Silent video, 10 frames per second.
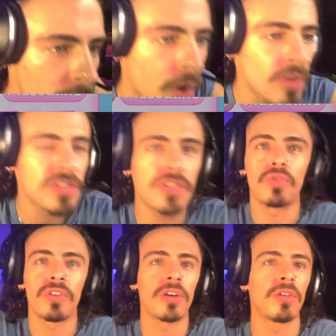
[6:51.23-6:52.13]
Oh,
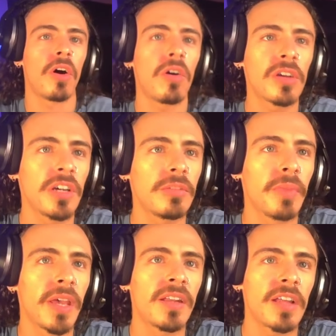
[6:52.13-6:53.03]
Skrill, all good,
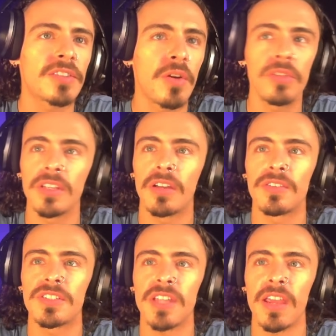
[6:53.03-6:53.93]
man. I totally
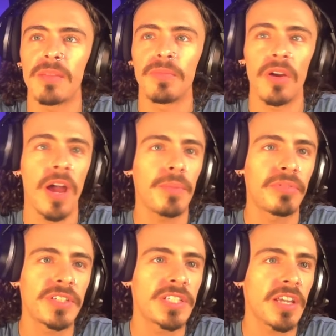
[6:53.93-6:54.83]
understand, bro. I
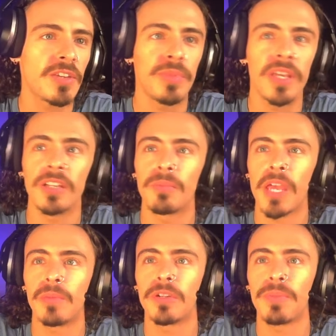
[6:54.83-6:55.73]
appreciate you being
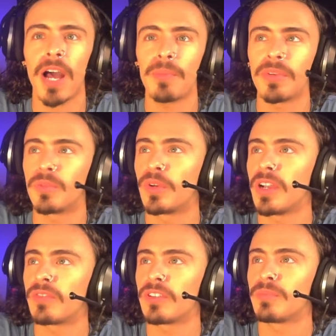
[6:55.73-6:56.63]
able to pop in
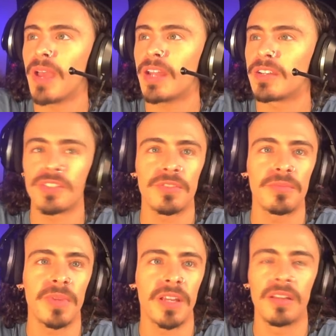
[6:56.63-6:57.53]
whenever you manage to,
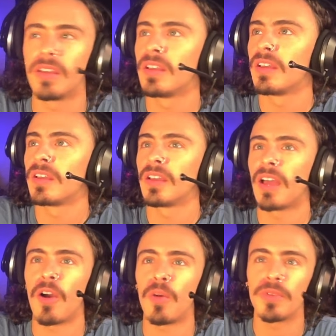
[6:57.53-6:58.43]
man.
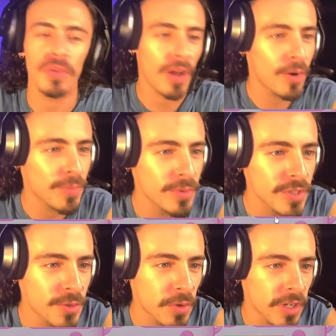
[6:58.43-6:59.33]
I hope you I hope you
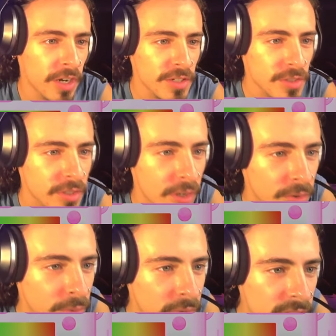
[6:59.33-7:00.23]
enjoy high school.
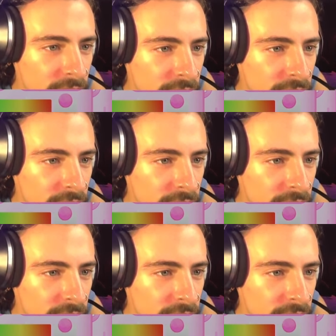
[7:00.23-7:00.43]
Yo, what is it?